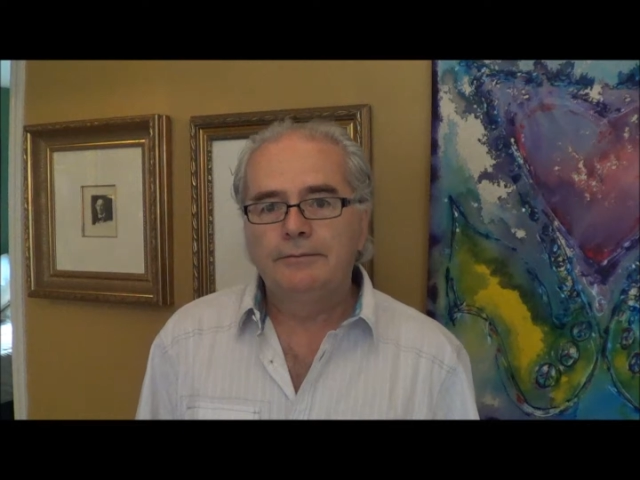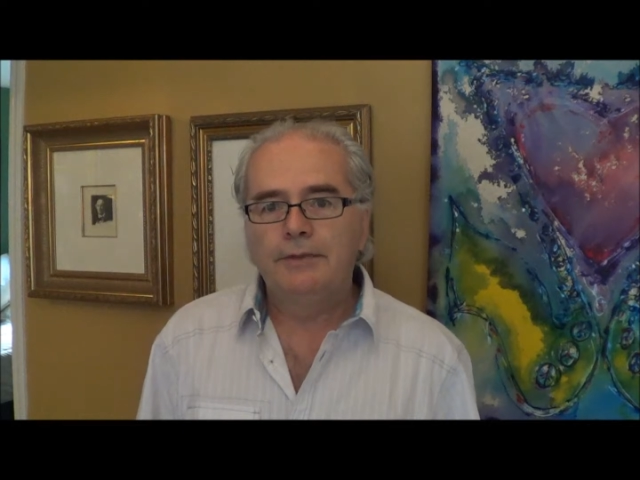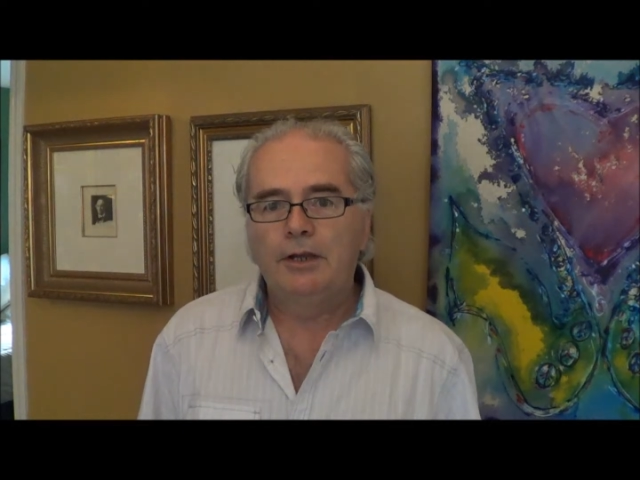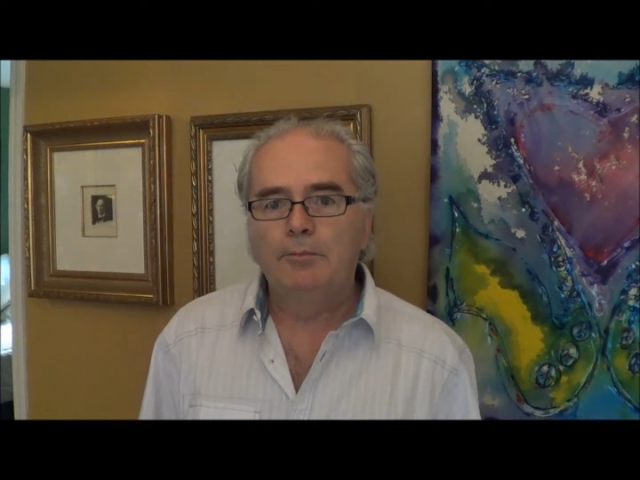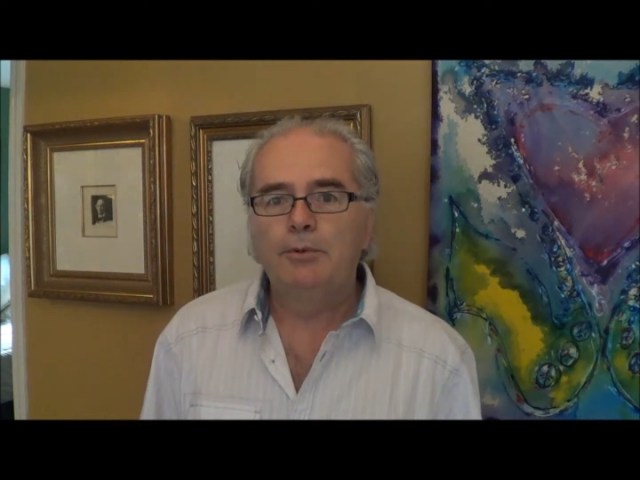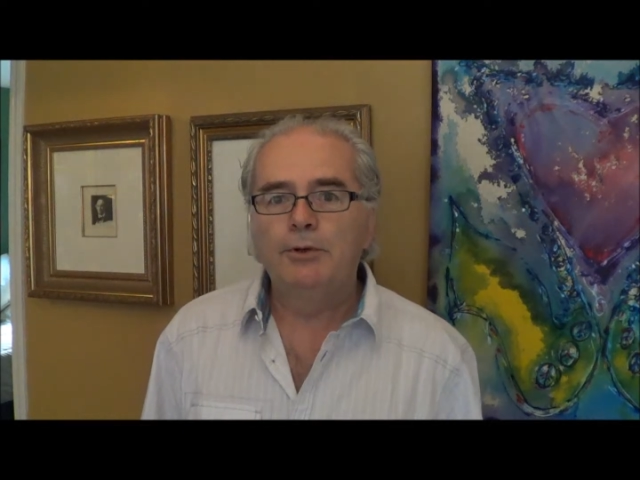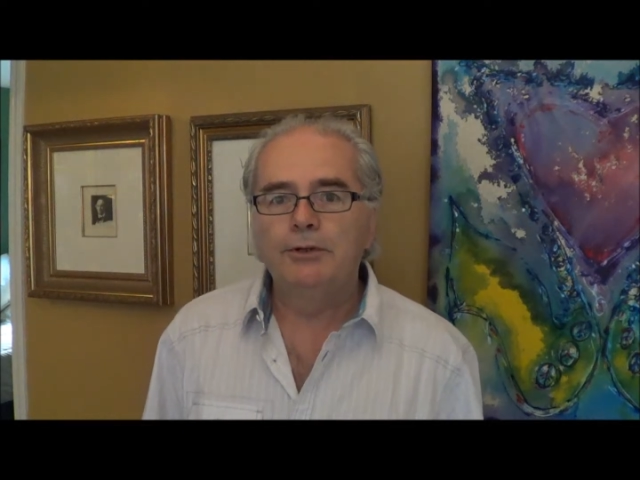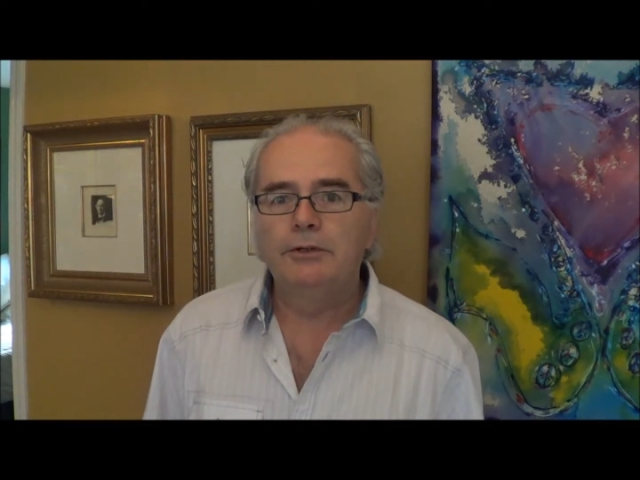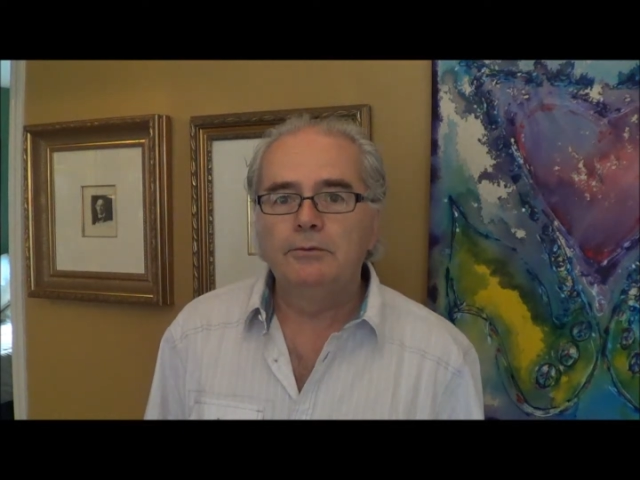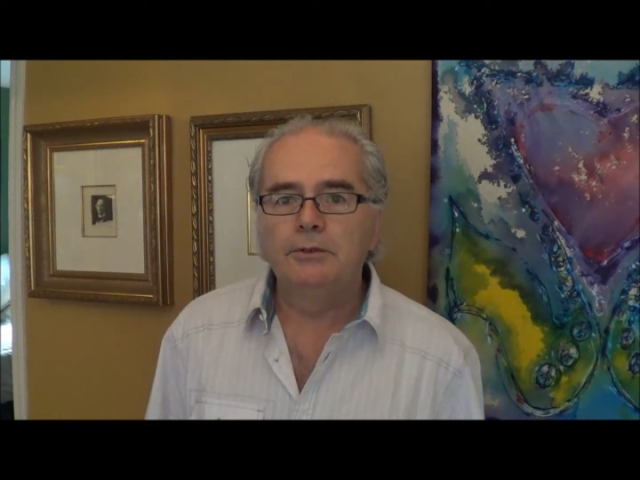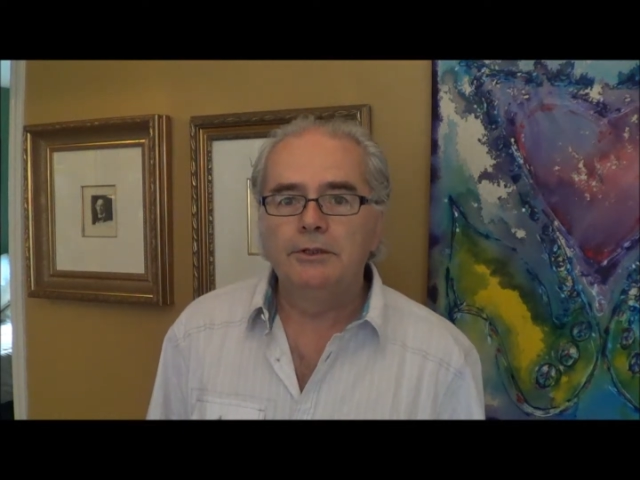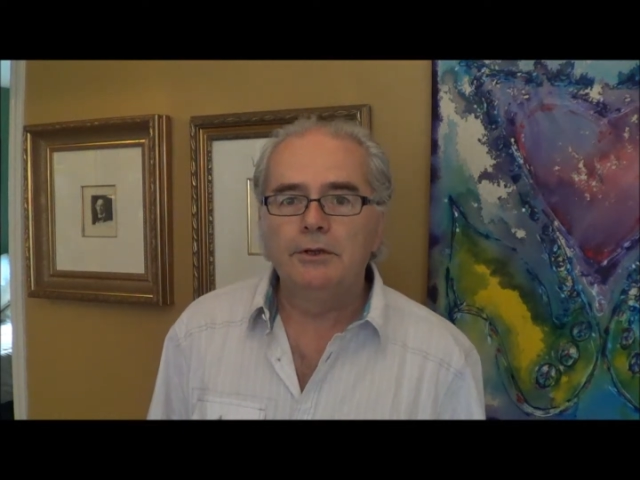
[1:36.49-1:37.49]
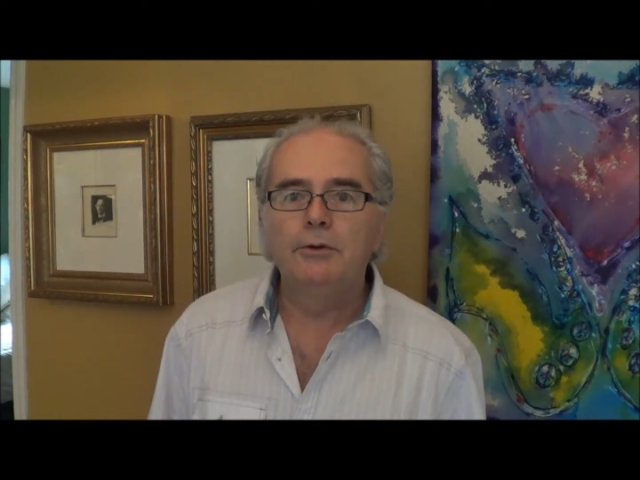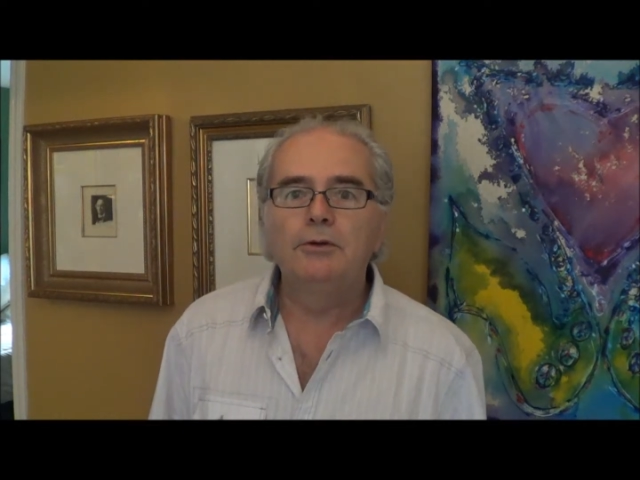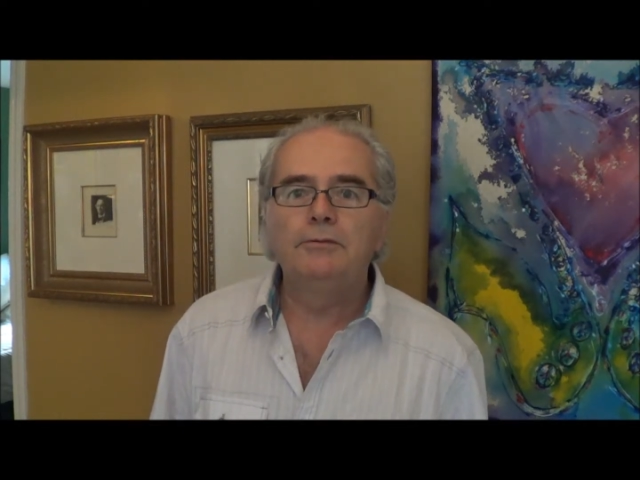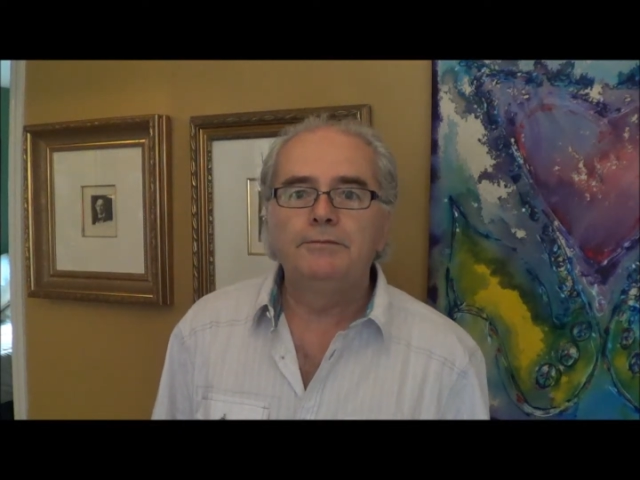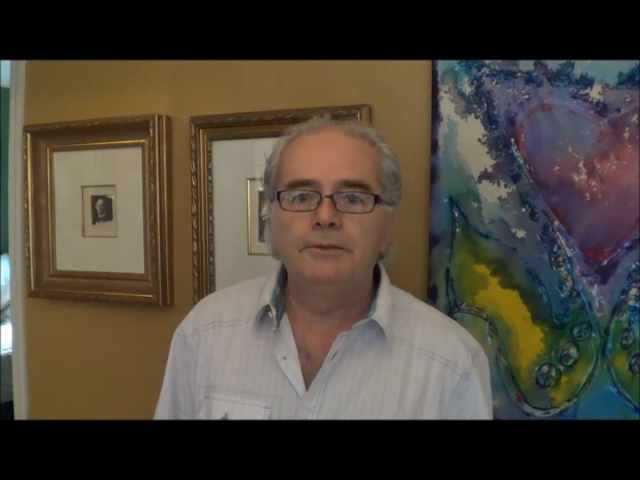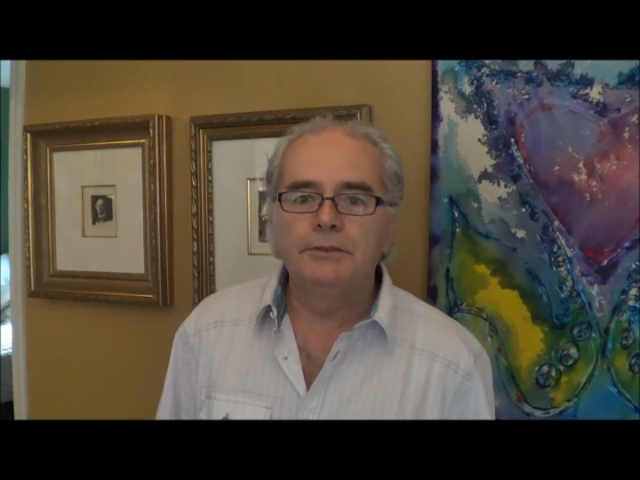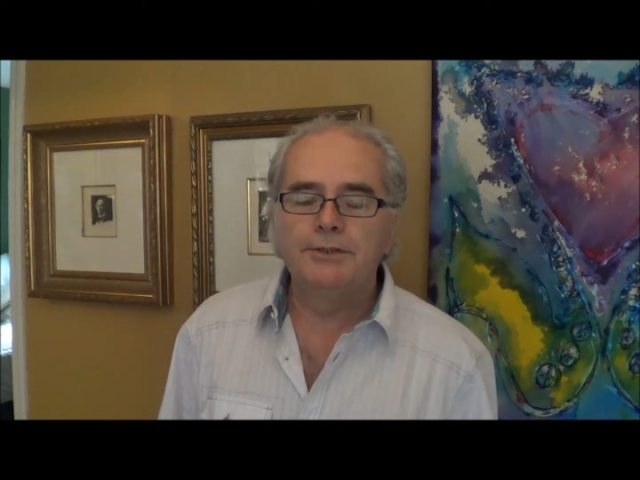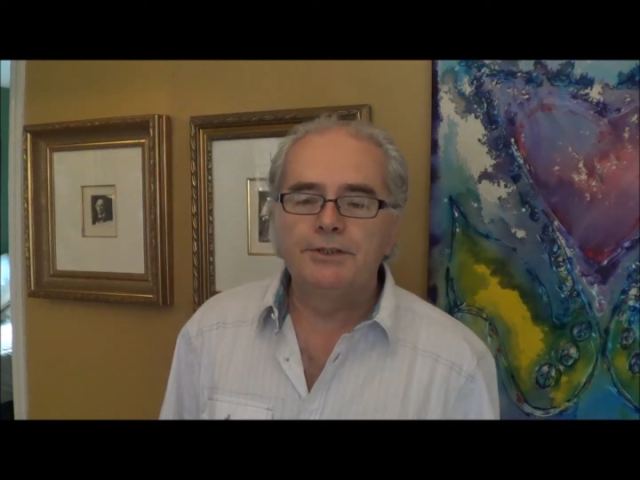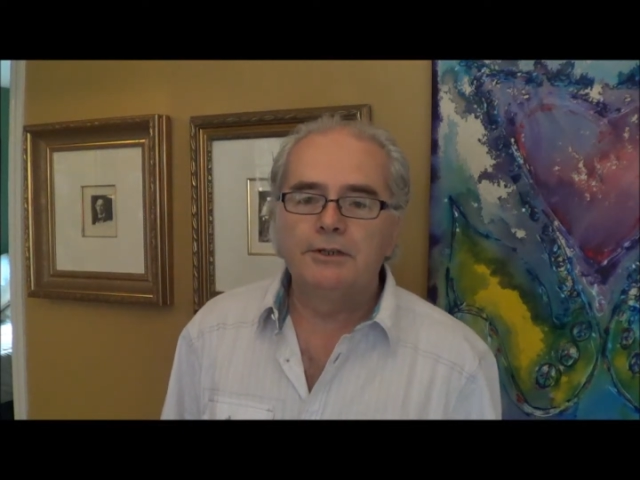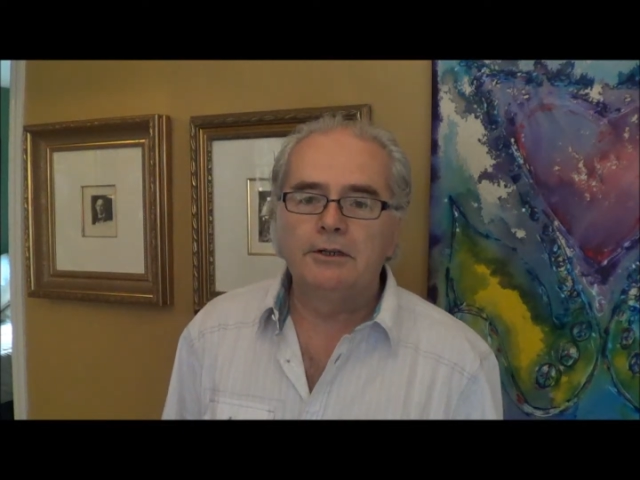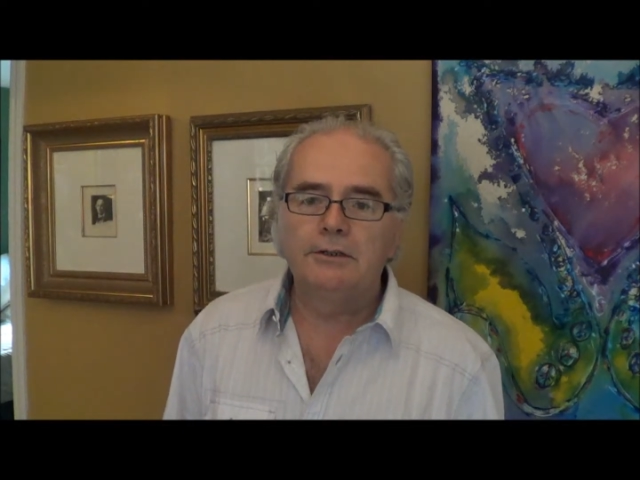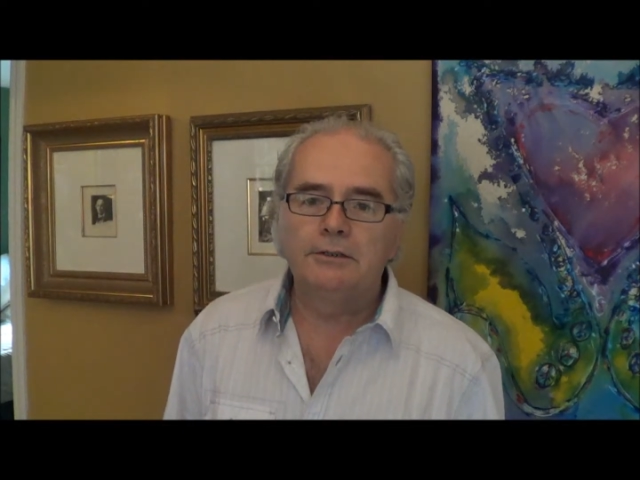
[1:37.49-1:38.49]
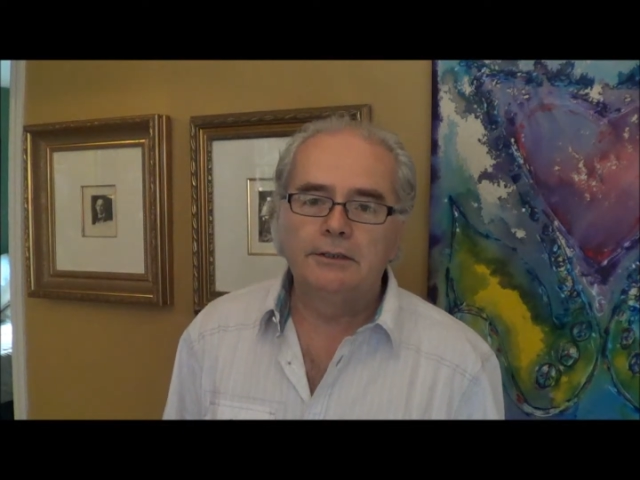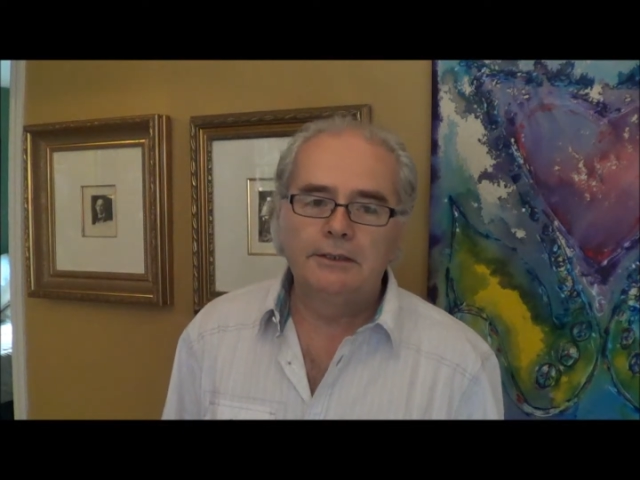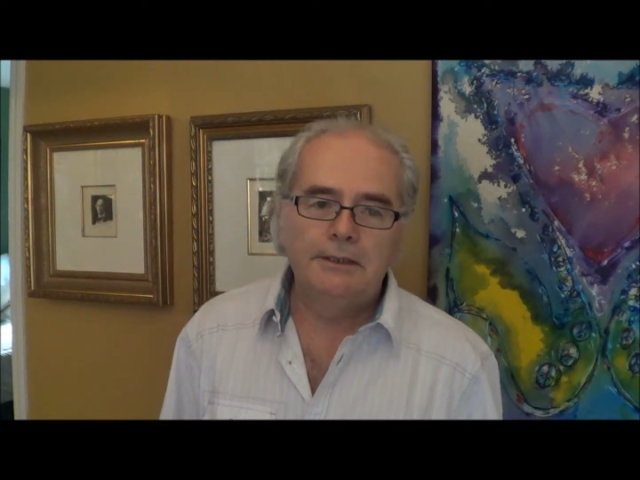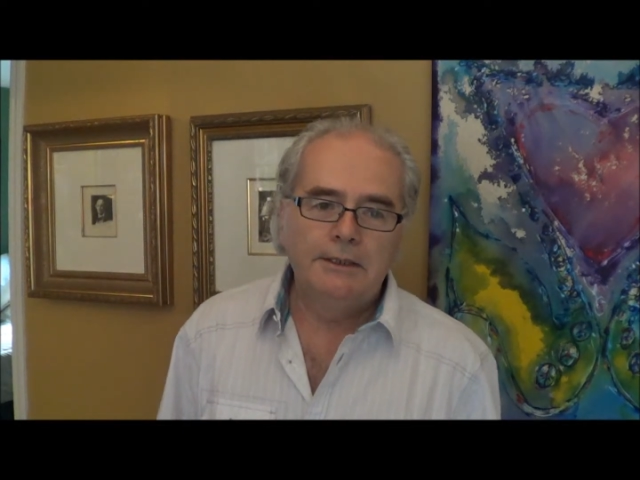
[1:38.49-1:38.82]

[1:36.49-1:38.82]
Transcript: Alberta where the oil fields are and